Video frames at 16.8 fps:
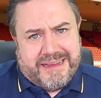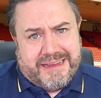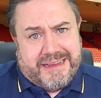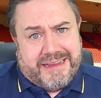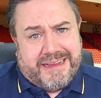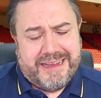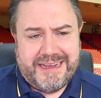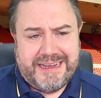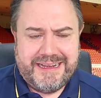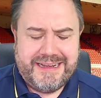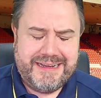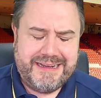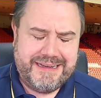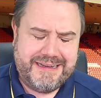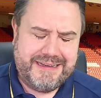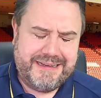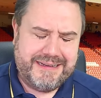
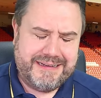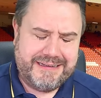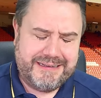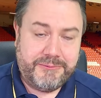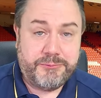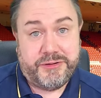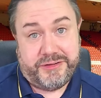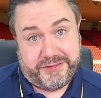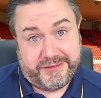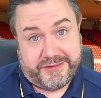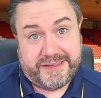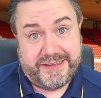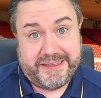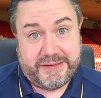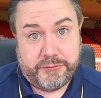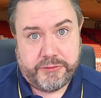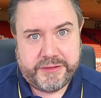And Bristol
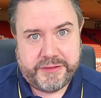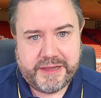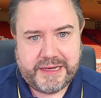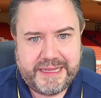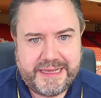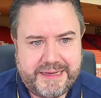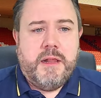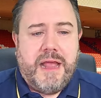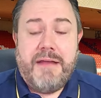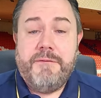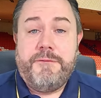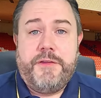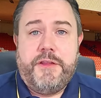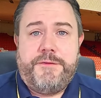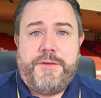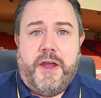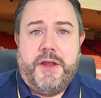City were in the lead. And
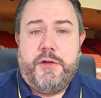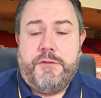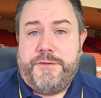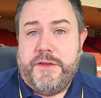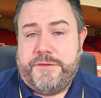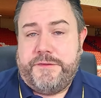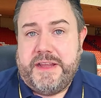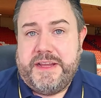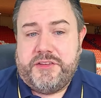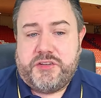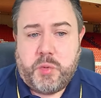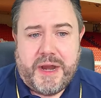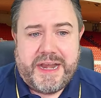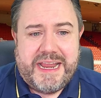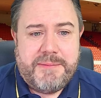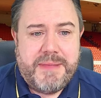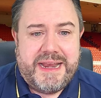for the final 15,
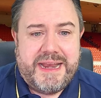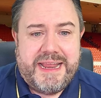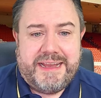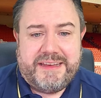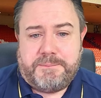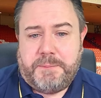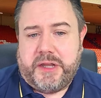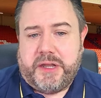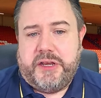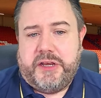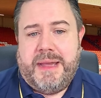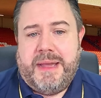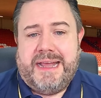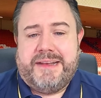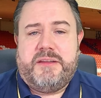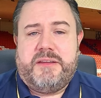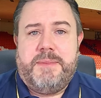20 minutes, Buckingham
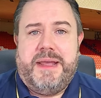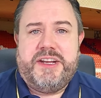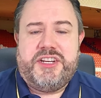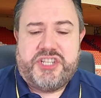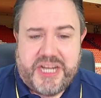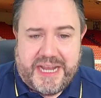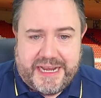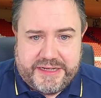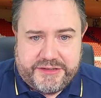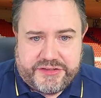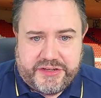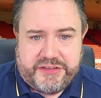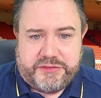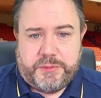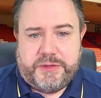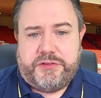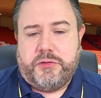had to make
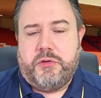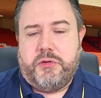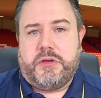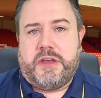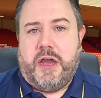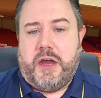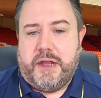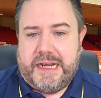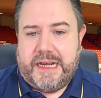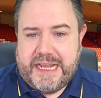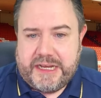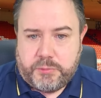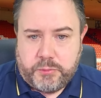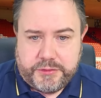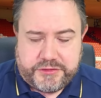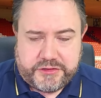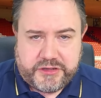changes. We saw Kyle
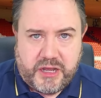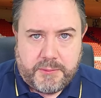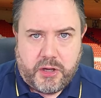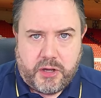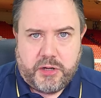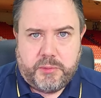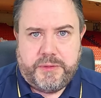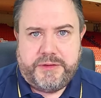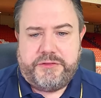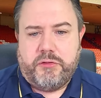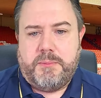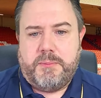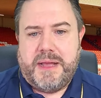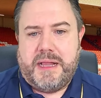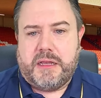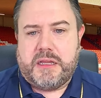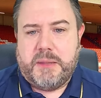Edwards come on. We saw
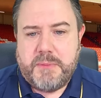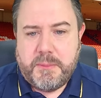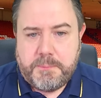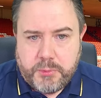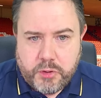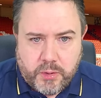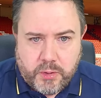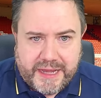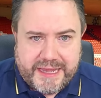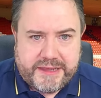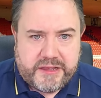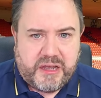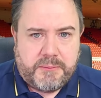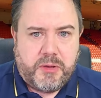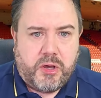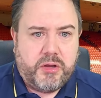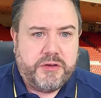Malcolm Abue
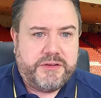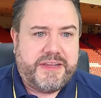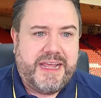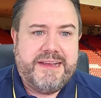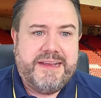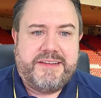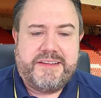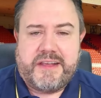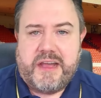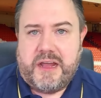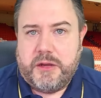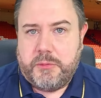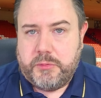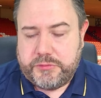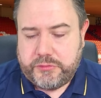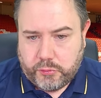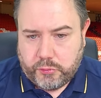come on. Dane
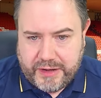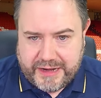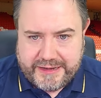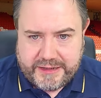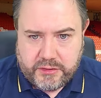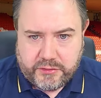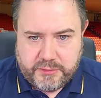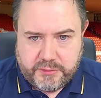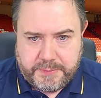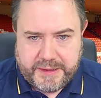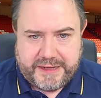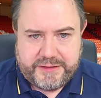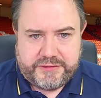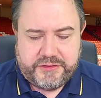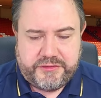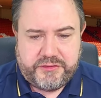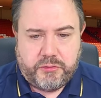Scarlett was already on the
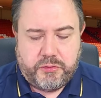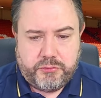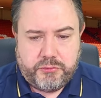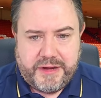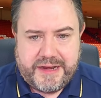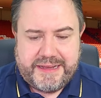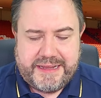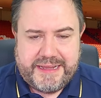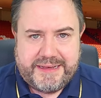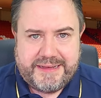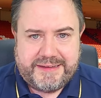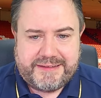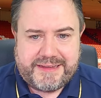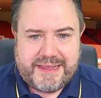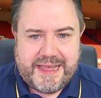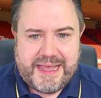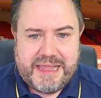pitches, already in
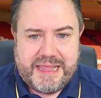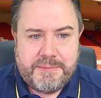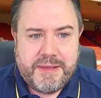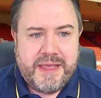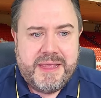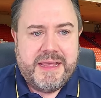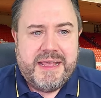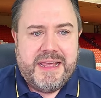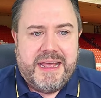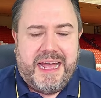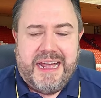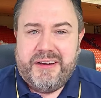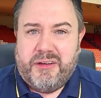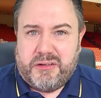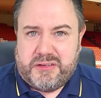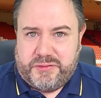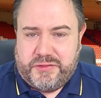this game.
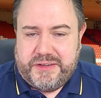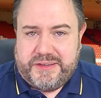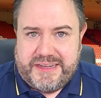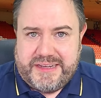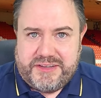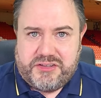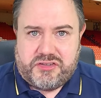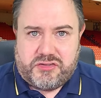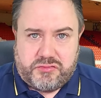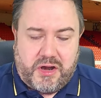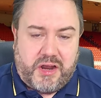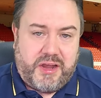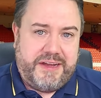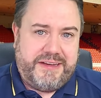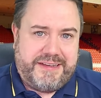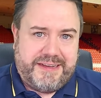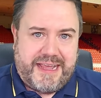And Oxford did
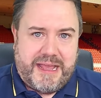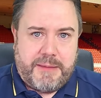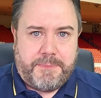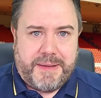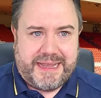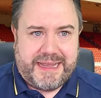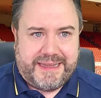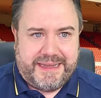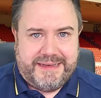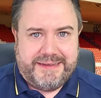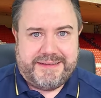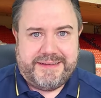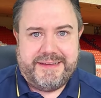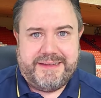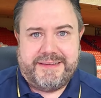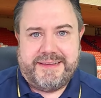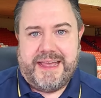try to get back into
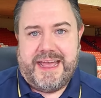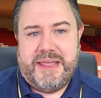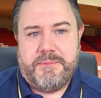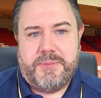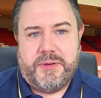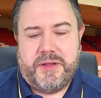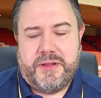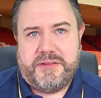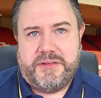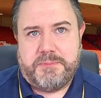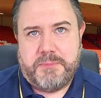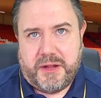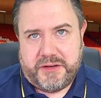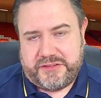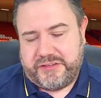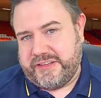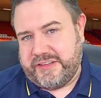this game. But as
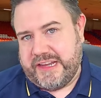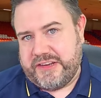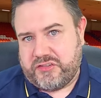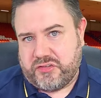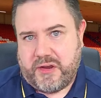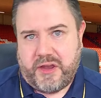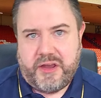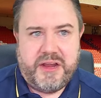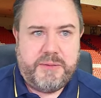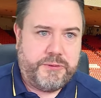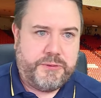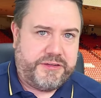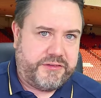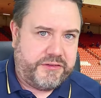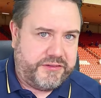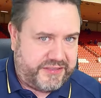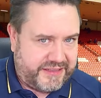much as they tried,
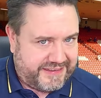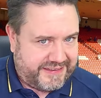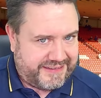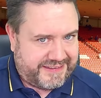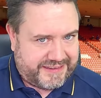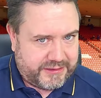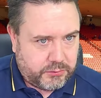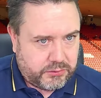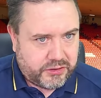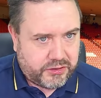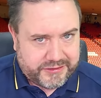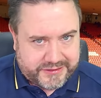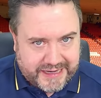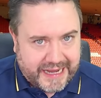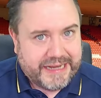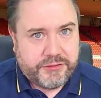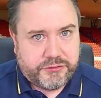Bristol City still looked
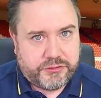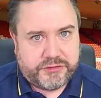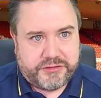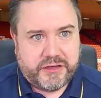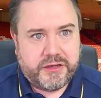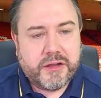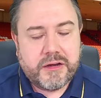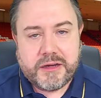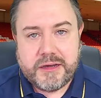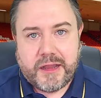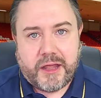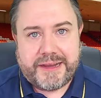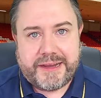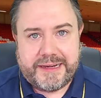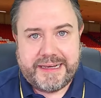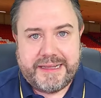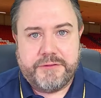dangerous and looked
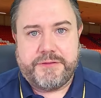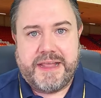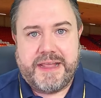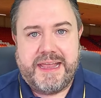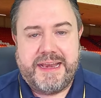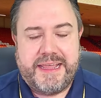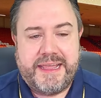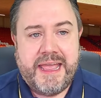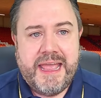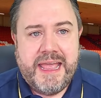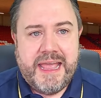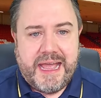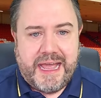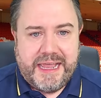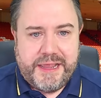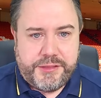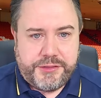likely of getting
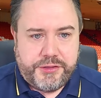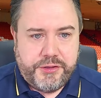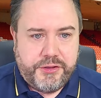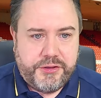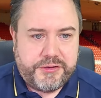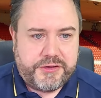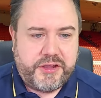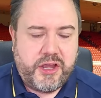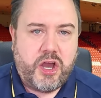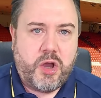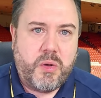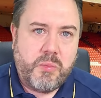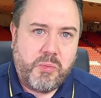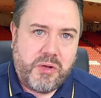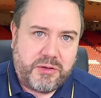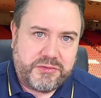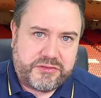a third goal.
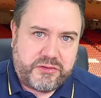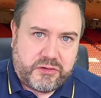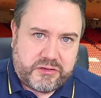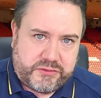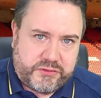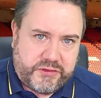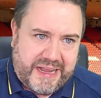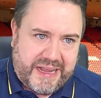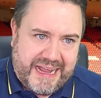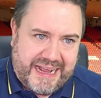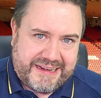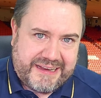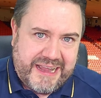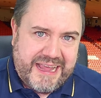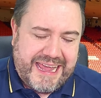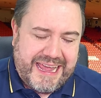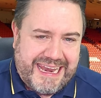And whilst Oxford had
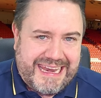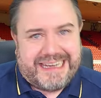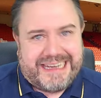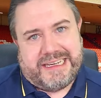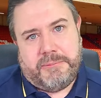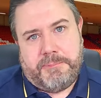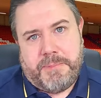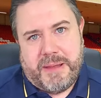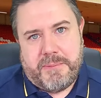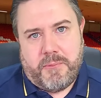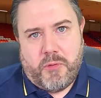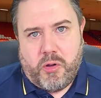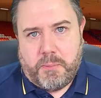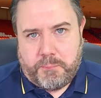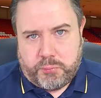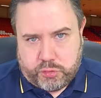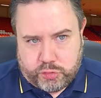a little bit
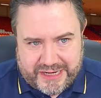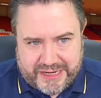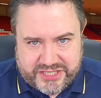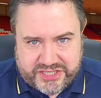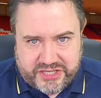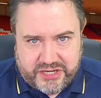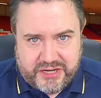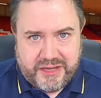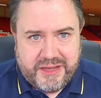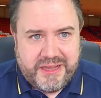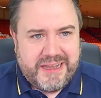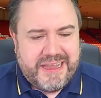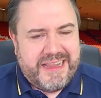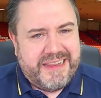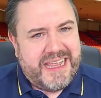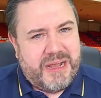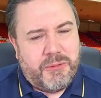more pressure,
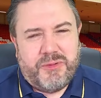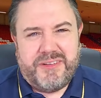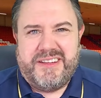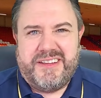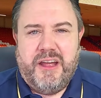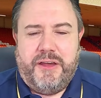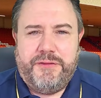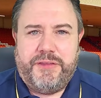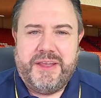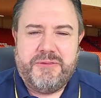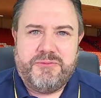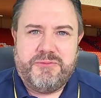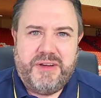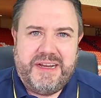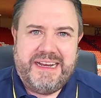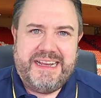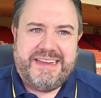there was nothing
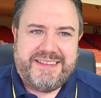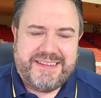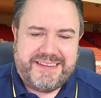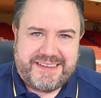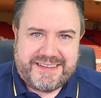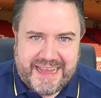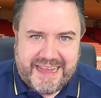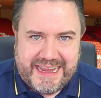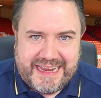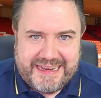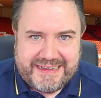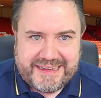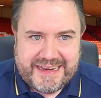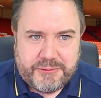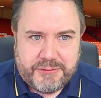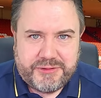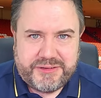really sustained,
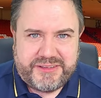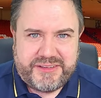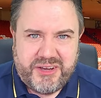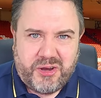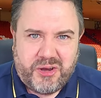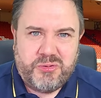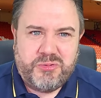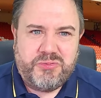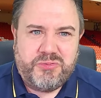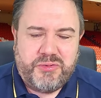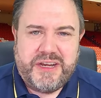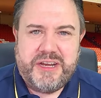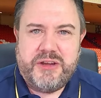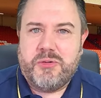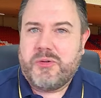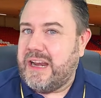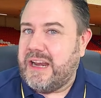and there was no
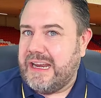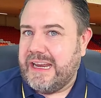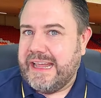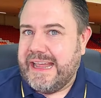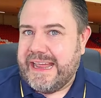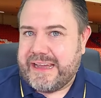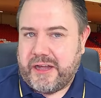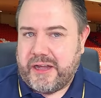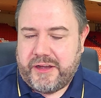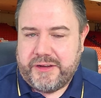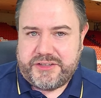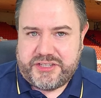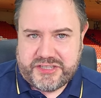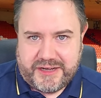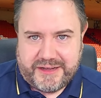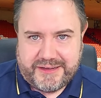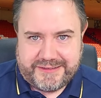real clear-cut
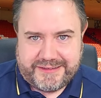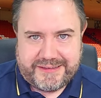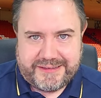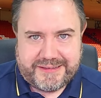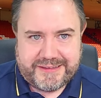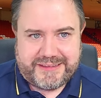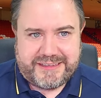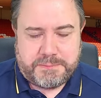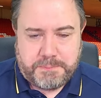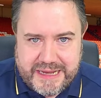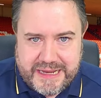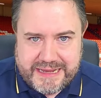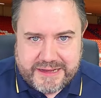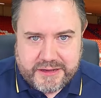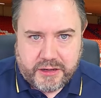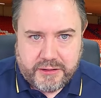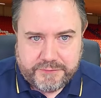chances to
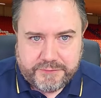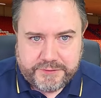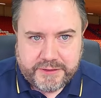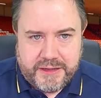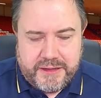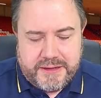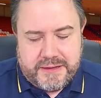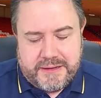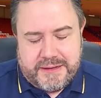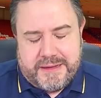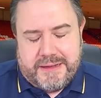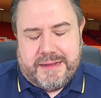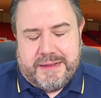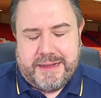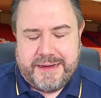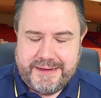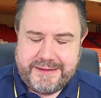speak of.
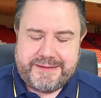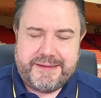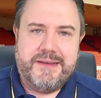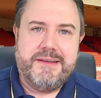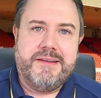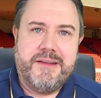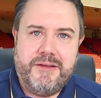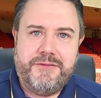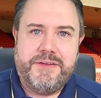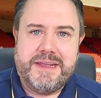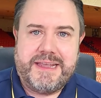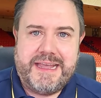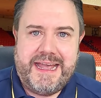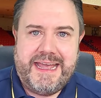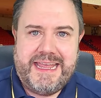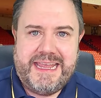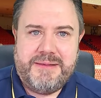And it's another
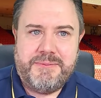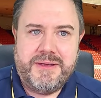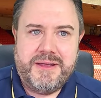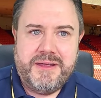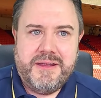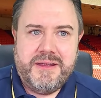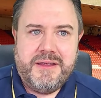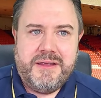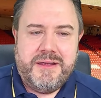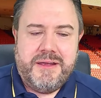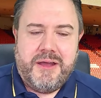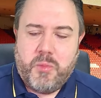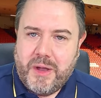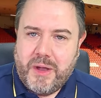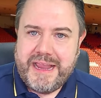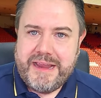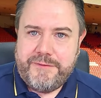game
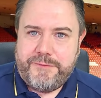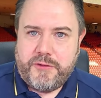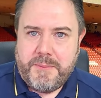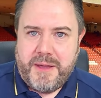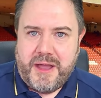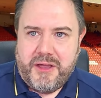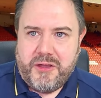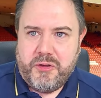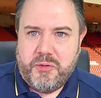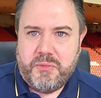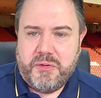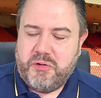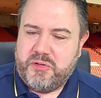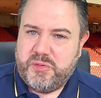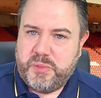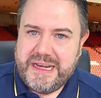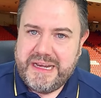away from home,
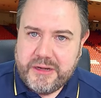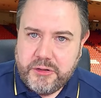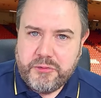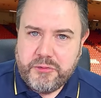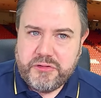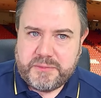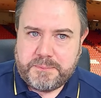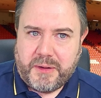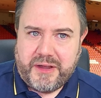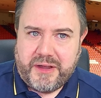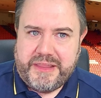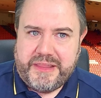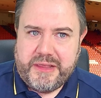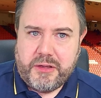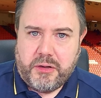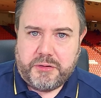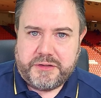which we lose by
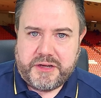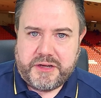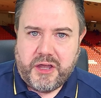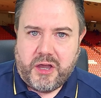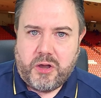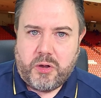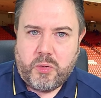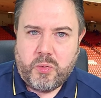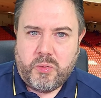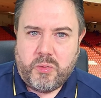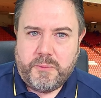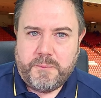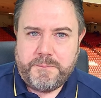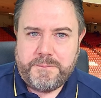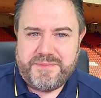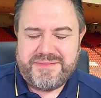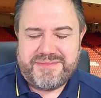the odd goal.
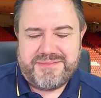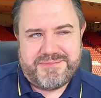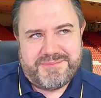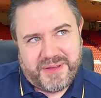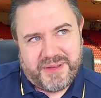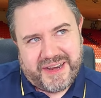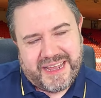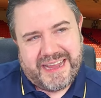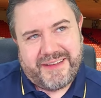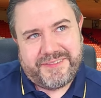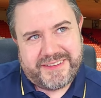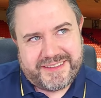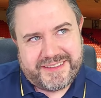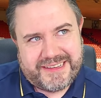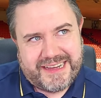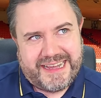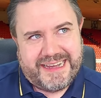But I have
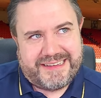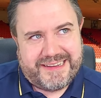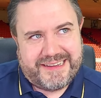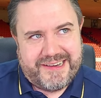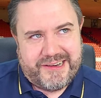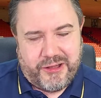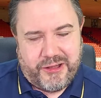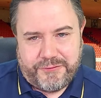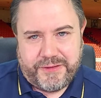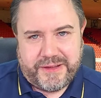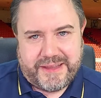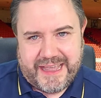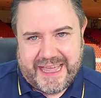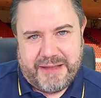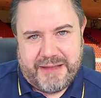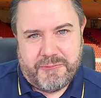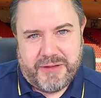to say, it's another
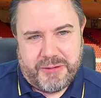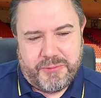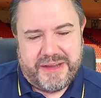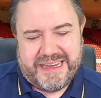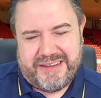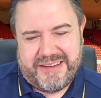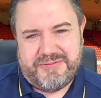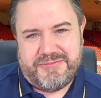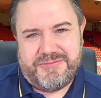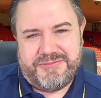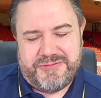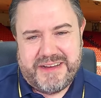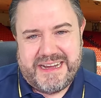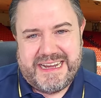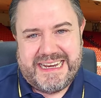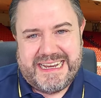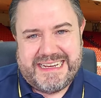game where we didn't
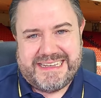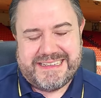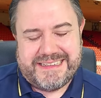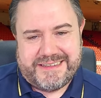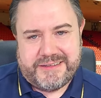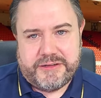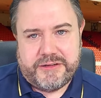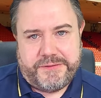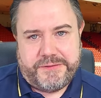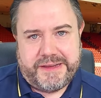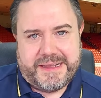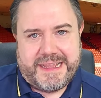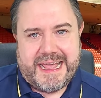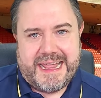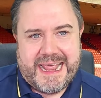really deserve to get